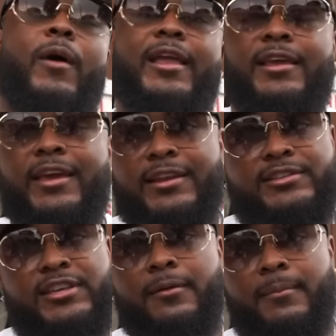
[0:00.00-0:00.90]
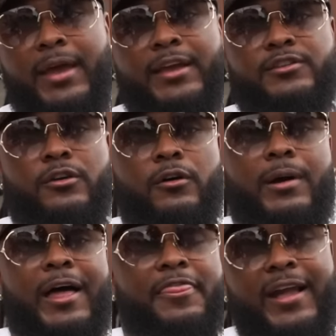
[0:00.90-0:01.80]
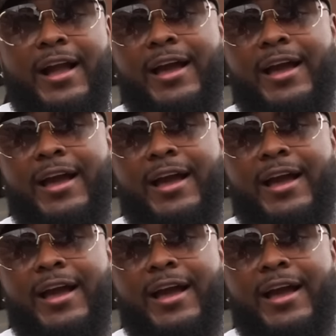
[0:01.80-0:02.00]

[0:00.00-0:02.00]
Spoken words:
waiting to get a tip, man. So I think I